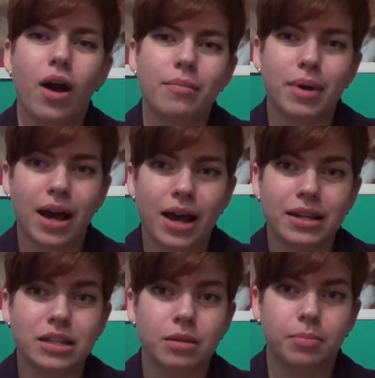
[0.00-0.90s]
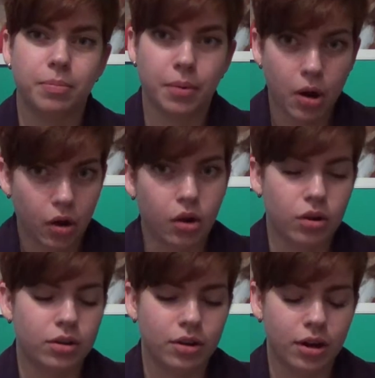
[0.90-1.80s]
I'm behind the
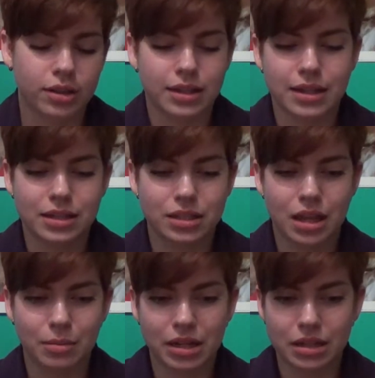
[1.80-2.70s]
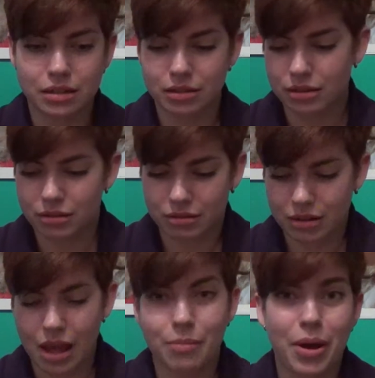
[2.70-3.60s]
ball on this. I mean, it
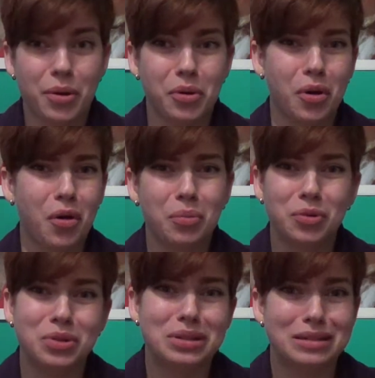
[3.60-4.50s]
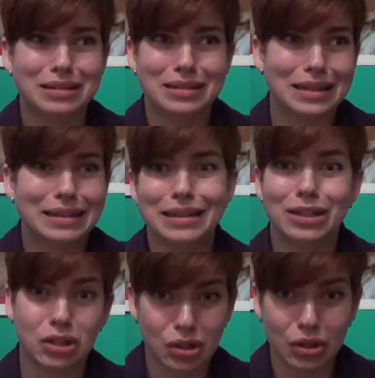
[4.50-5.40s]
came out almost a
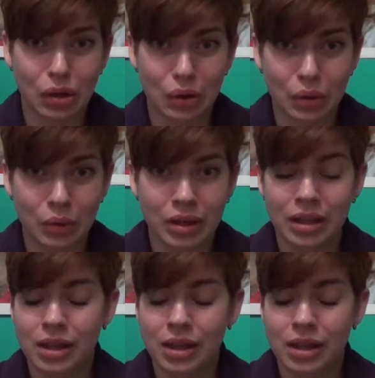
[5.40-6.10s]
year ago,